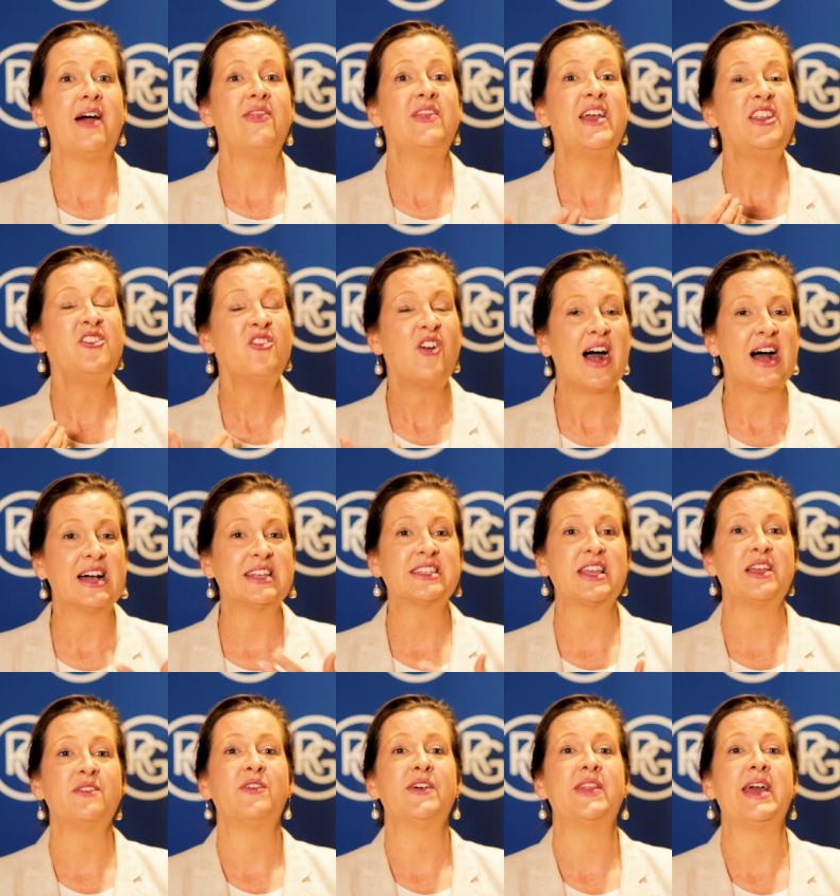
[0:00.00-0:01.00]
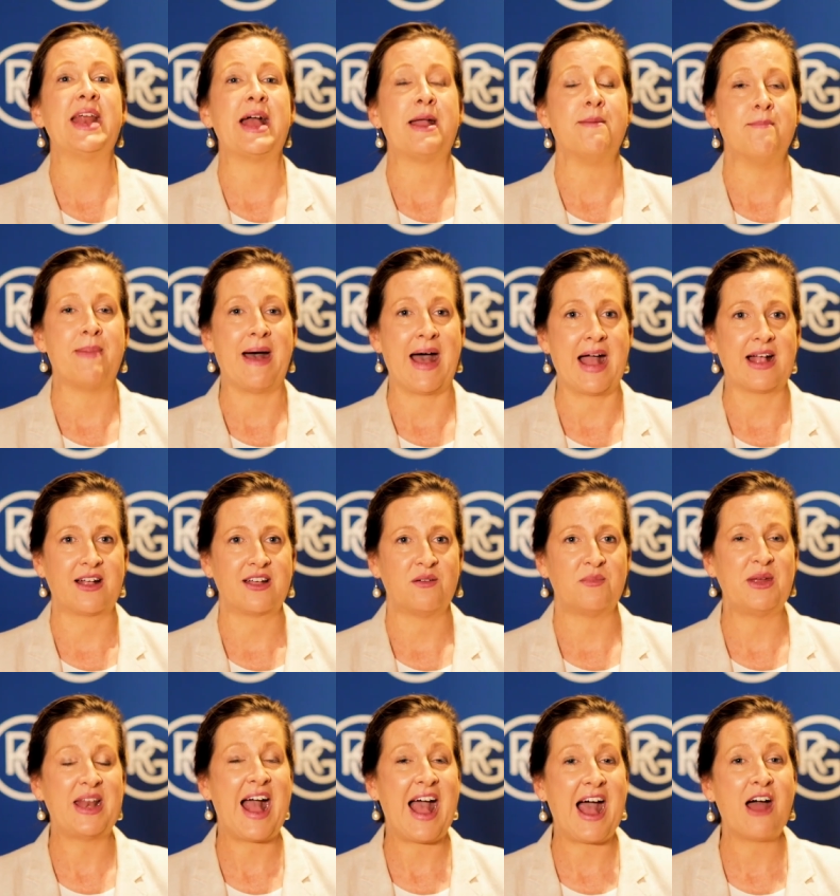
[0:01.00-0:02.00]
and then you're asking for their name back. I
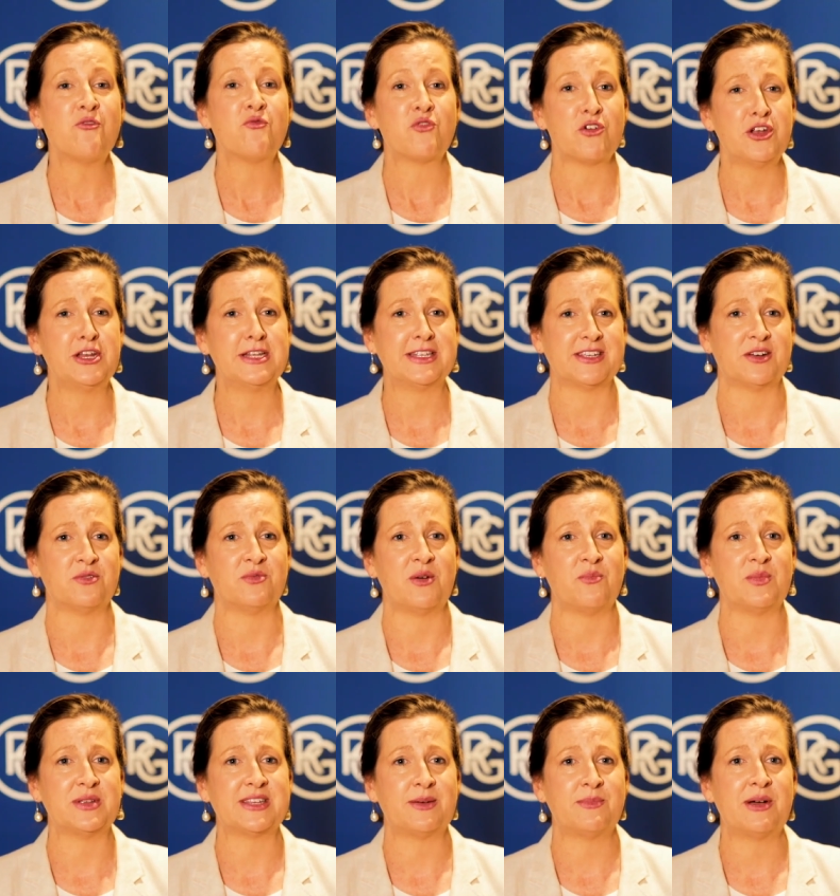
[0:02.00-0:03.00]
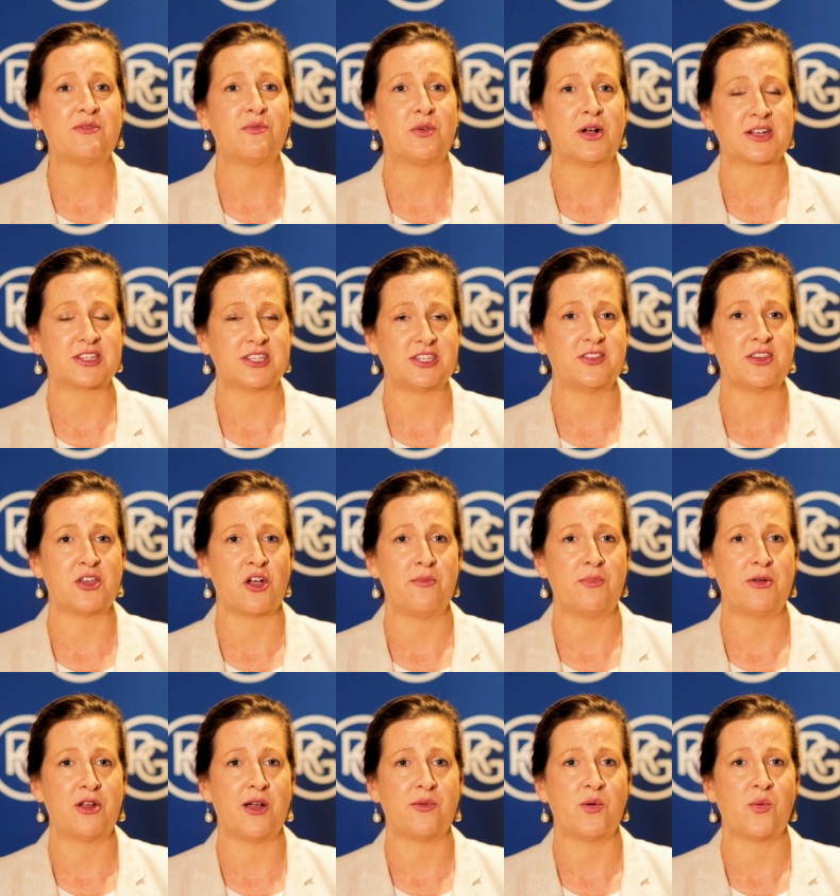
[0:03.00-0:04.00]
mean, how rude is it when, when someone walks to the
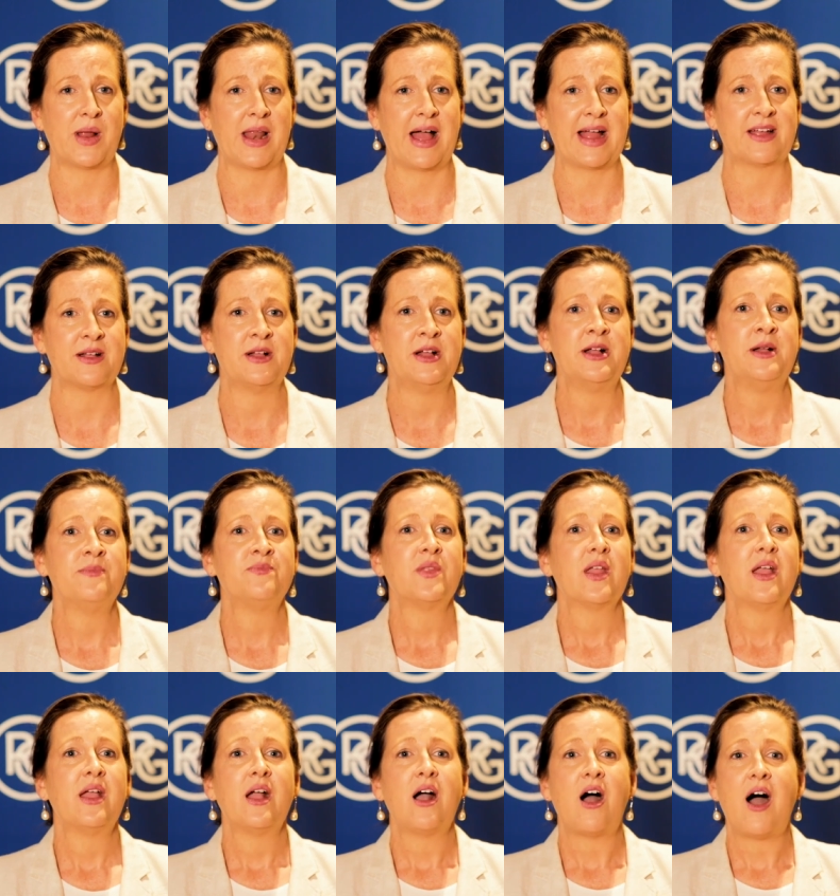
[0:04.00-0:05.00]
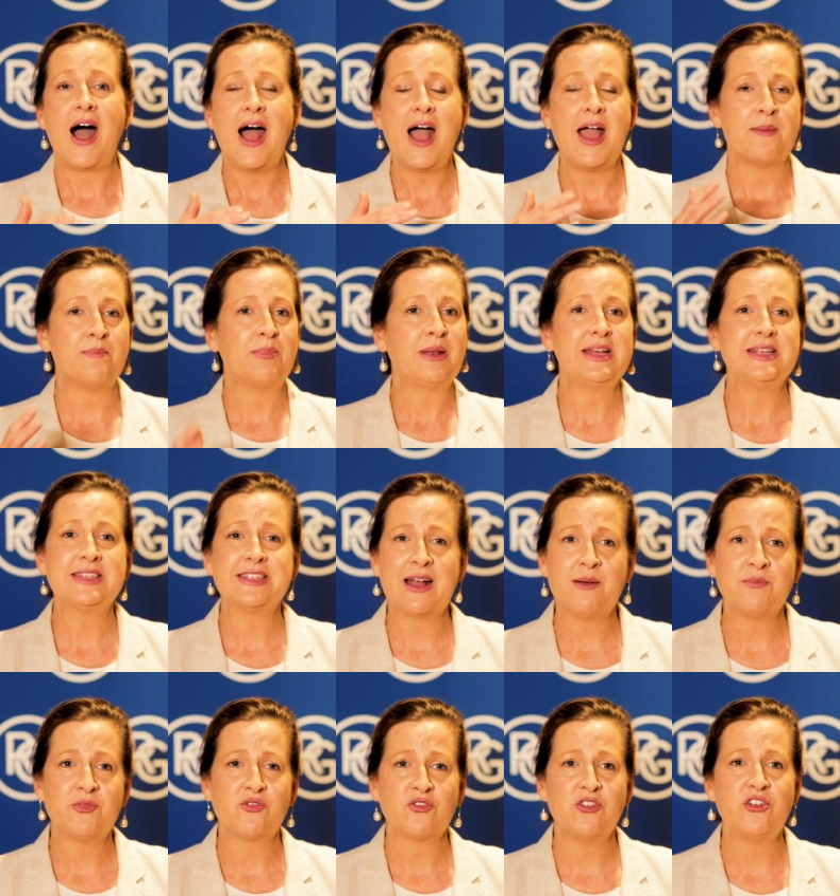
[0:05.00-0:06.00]
open home and we're like, Hi, please
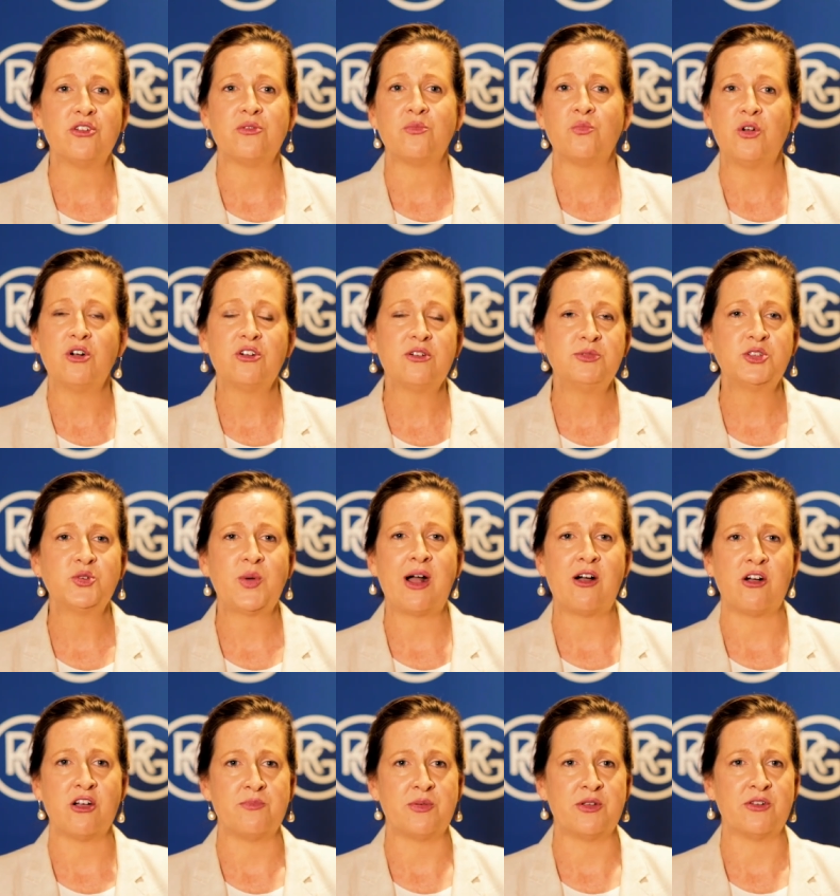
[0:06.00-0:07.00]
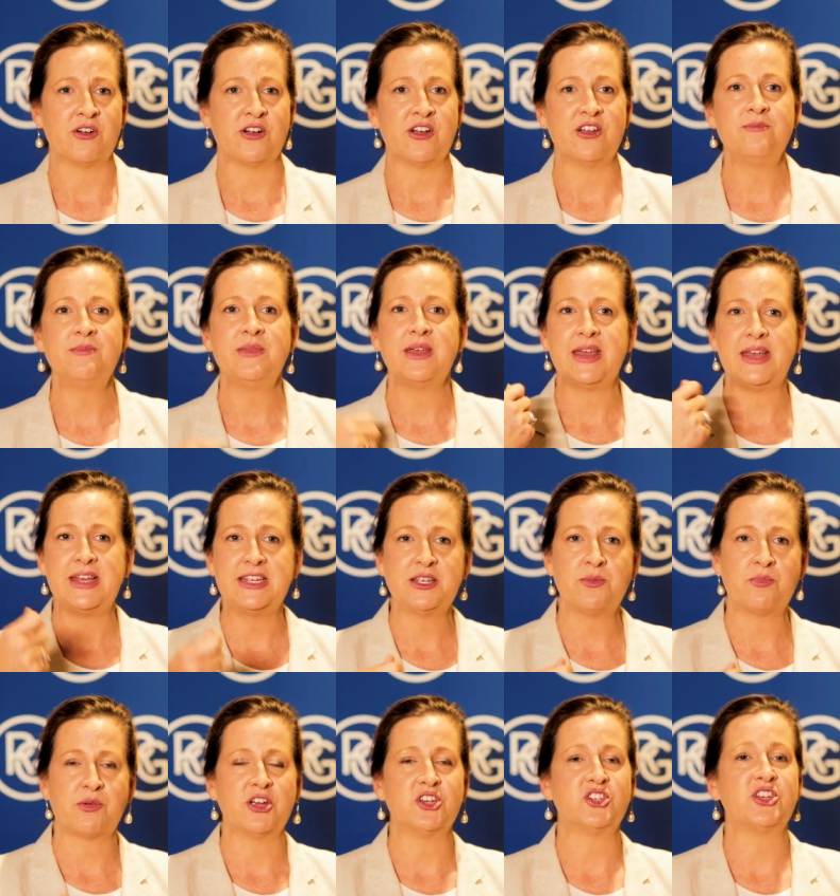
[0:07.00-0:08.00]
come through. Welcome to our open home. Here's a
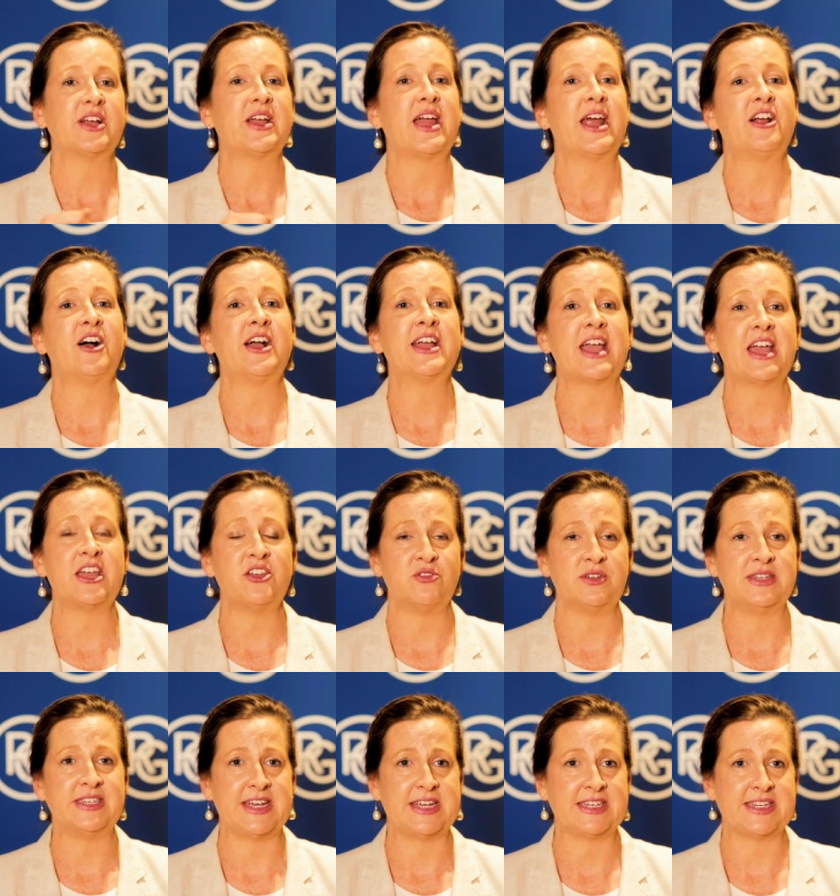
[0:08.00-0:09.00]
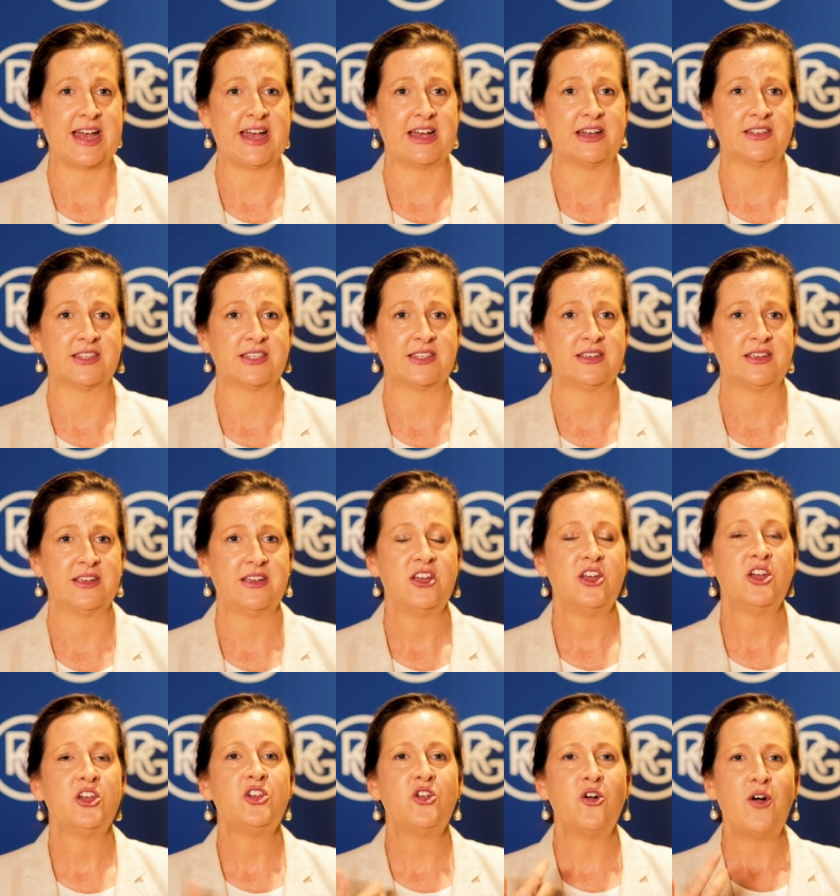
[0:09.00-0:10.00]
brochure. Can I get your details?
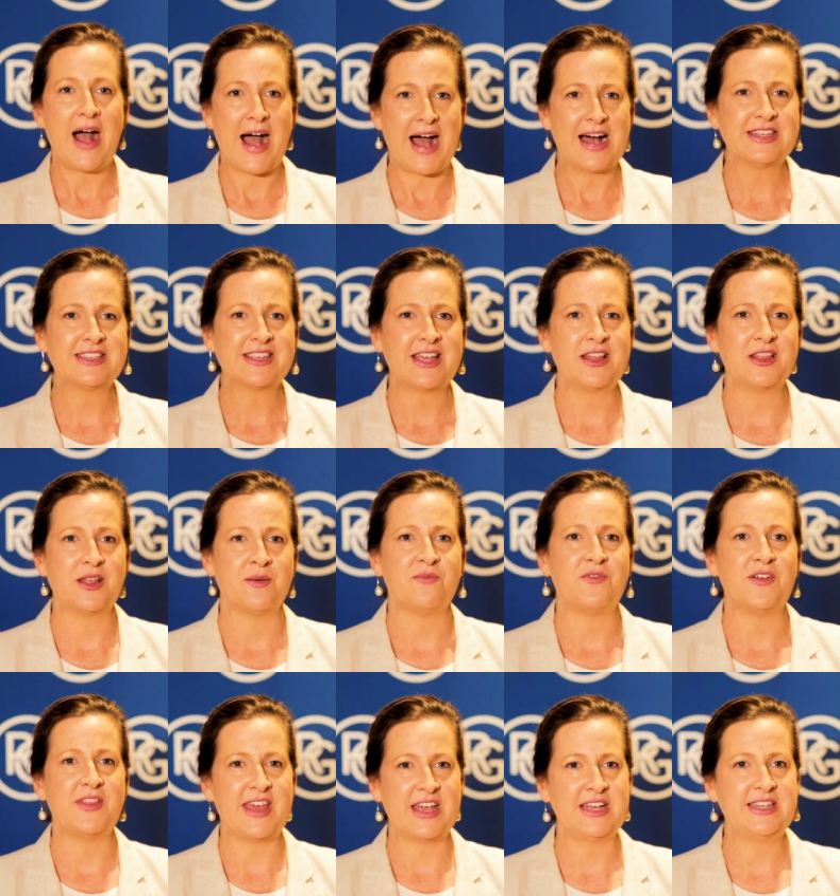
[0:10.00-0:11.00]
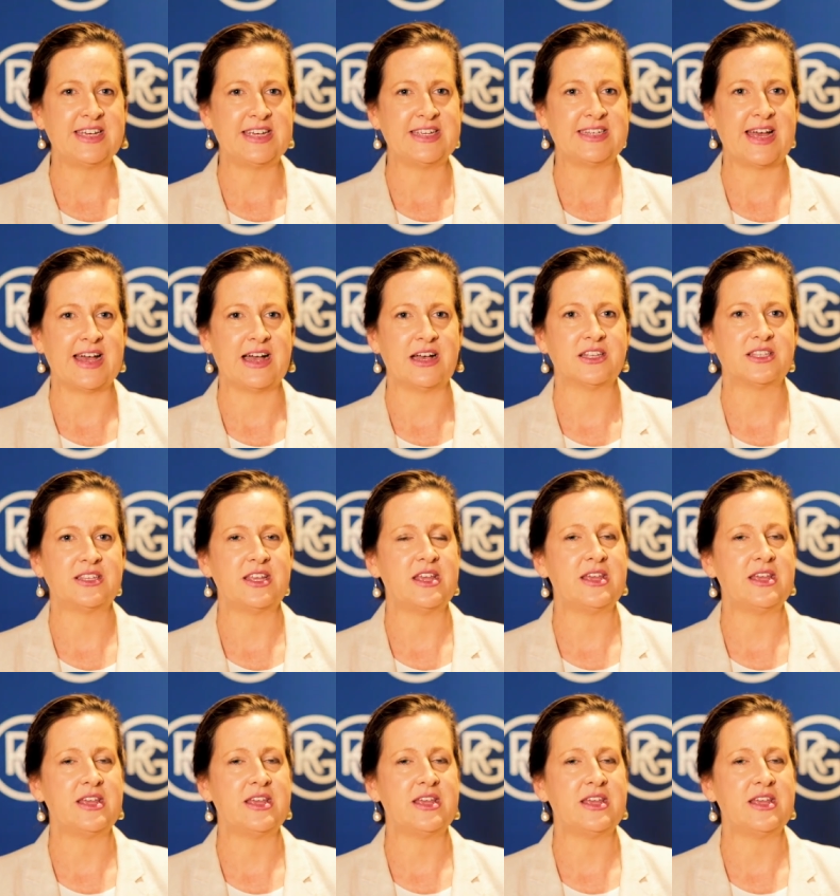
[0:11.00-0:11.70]
You're asking them for their details,